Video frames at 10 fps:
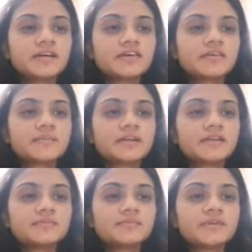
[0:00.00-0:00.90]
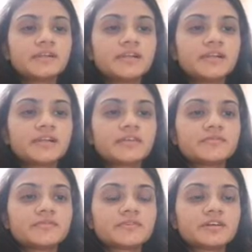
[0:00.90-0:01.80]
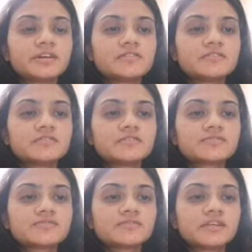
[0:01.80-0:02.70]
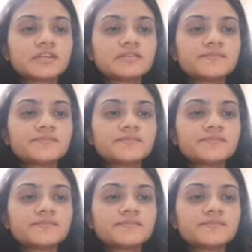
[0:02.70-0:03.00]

Government Polytechnic for Girls, Surat.